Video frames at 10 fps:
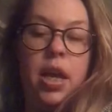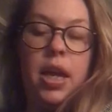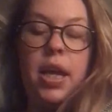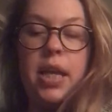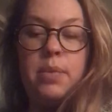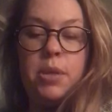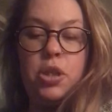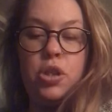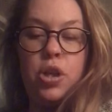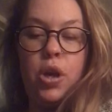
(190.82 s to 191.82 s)
It has
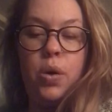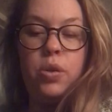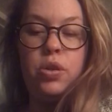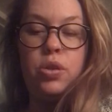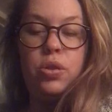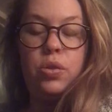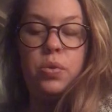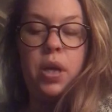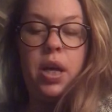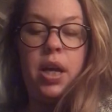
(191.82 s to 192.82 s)
been shown
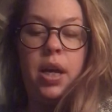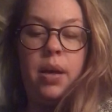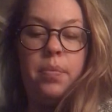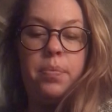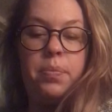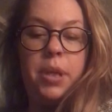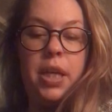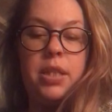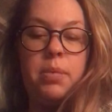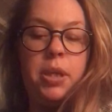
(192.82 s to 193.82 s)
to um, be
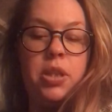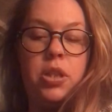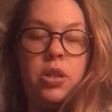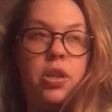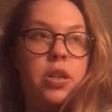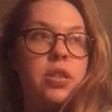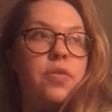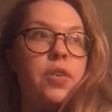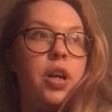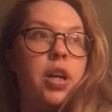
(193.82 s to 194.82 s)
antibacterial as
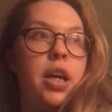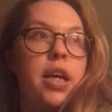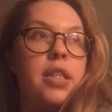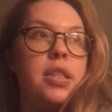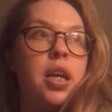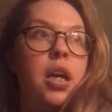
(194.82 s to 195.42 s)
far as